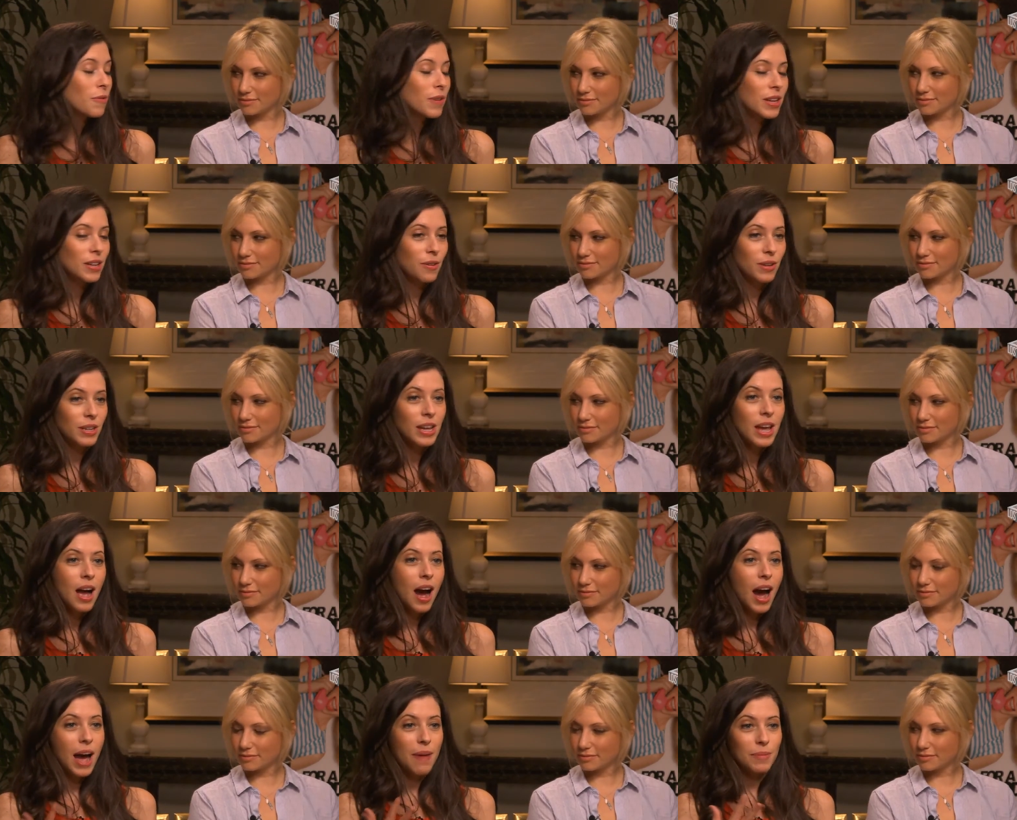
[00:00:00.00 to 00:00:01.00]
Speaker 1: you know, and
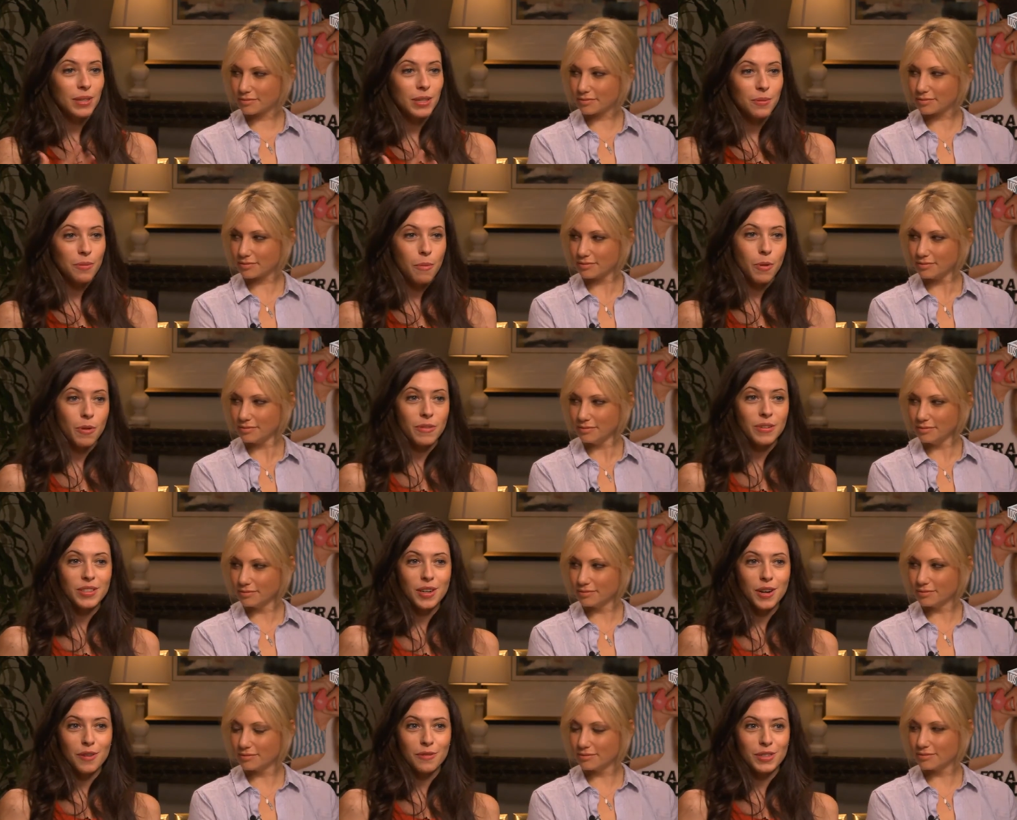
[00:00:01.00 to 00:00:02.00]
I'm a little bit more
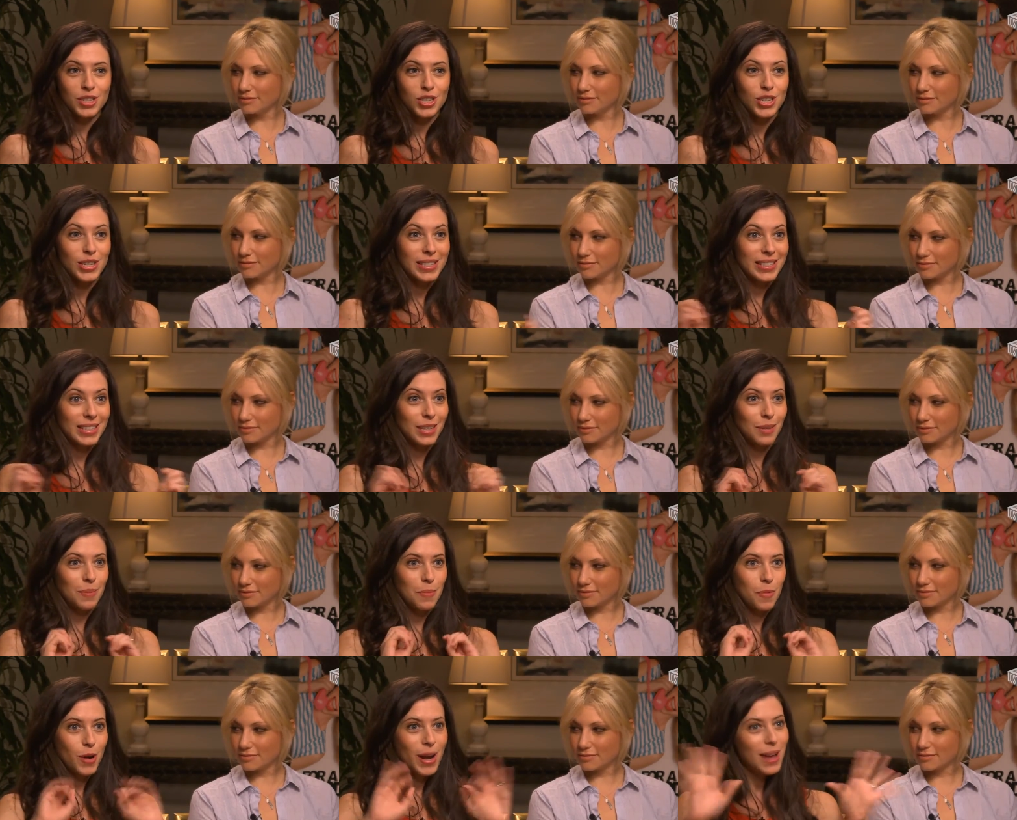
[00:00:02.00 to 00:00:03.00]
reserved and she's a little
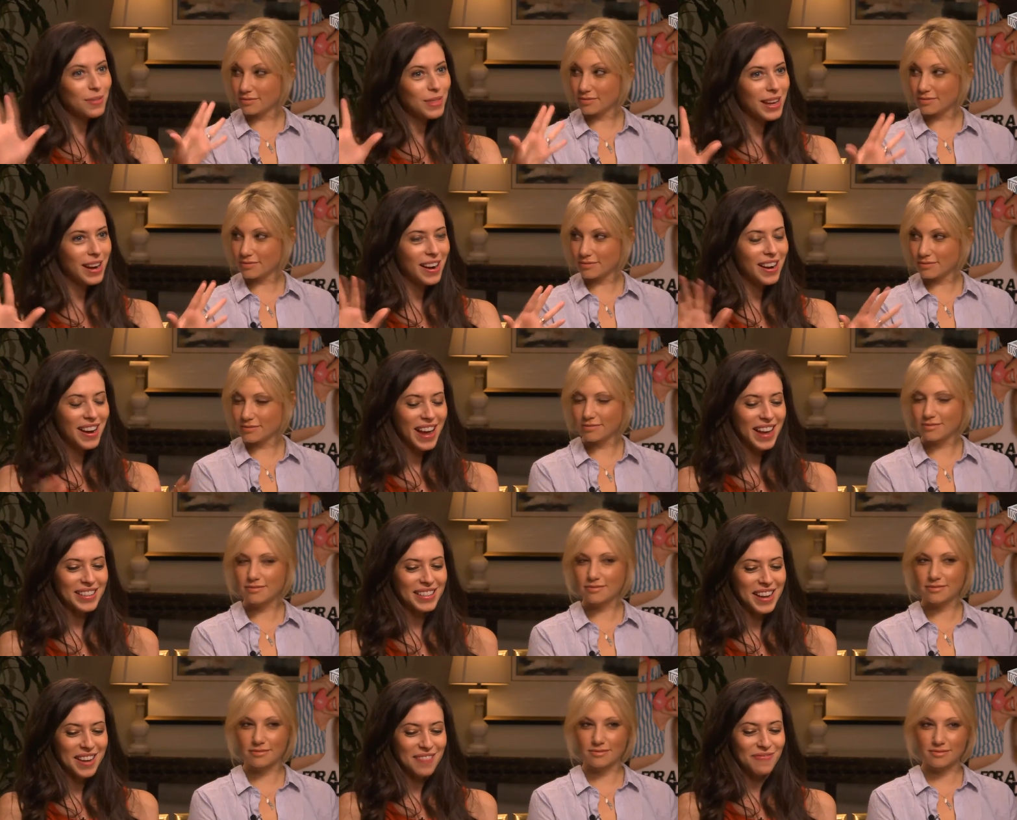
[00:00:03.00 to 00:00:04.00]
bit more out there. And
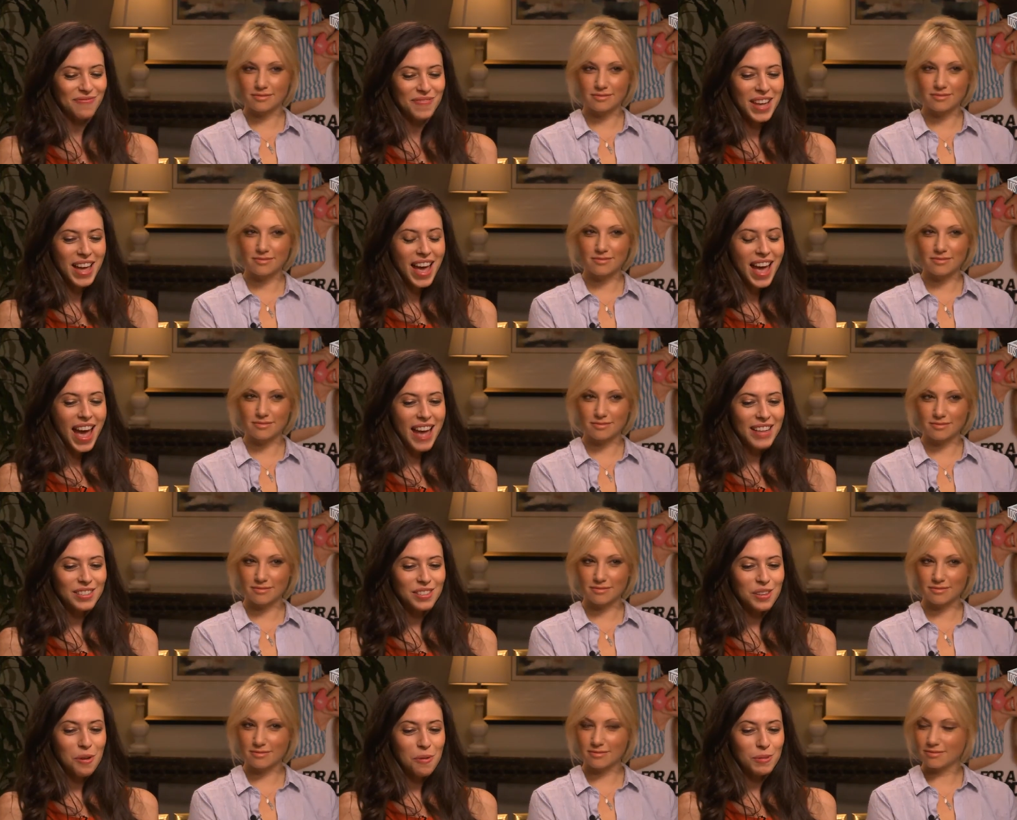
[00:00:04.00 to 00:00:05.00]
um, yeah. and
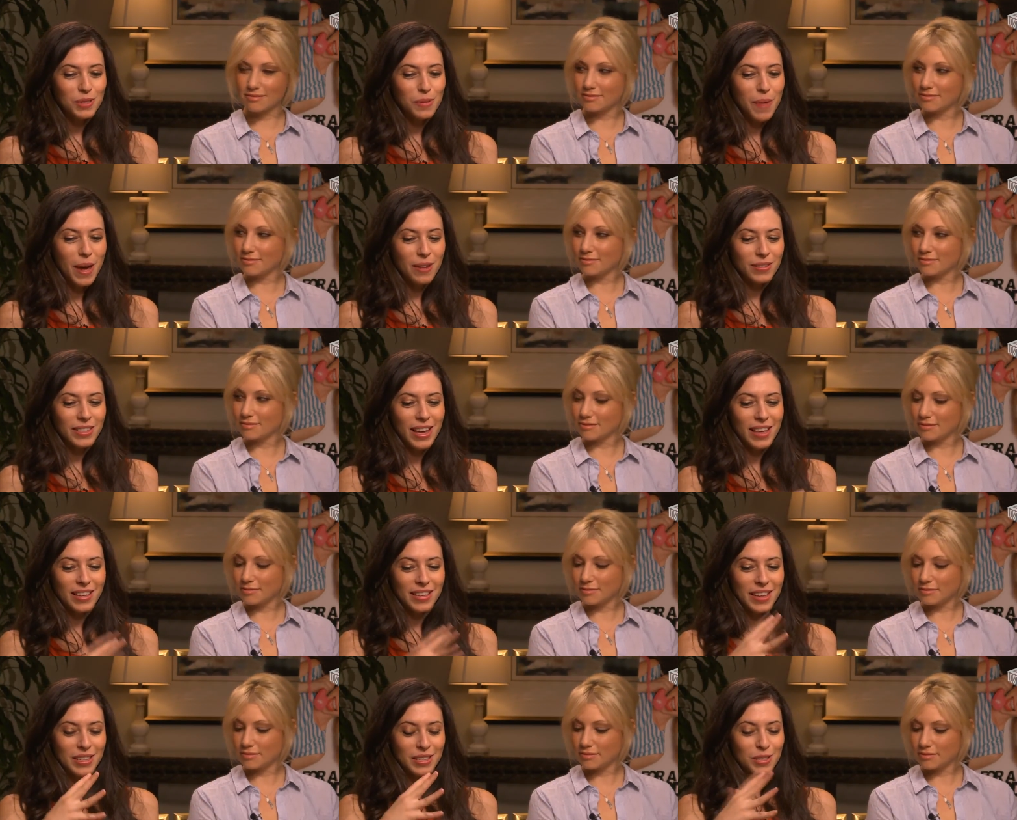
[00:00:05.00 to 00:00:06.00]
so it was about telling
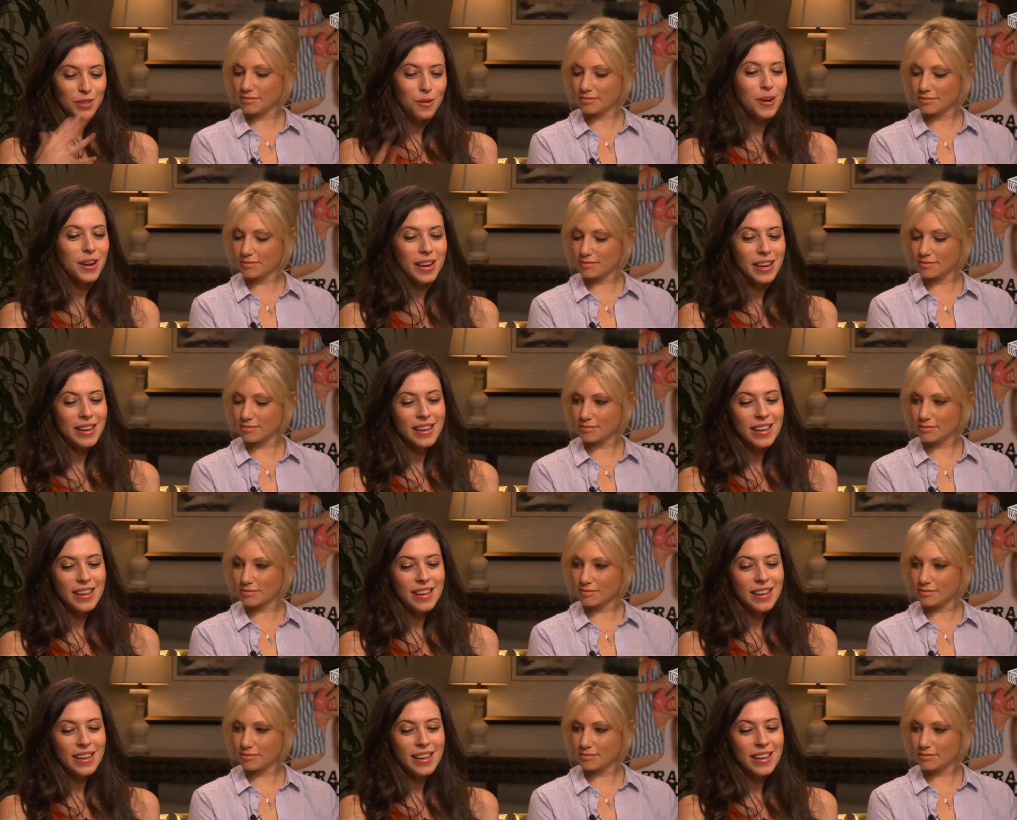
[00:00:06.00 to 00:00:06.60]
that story.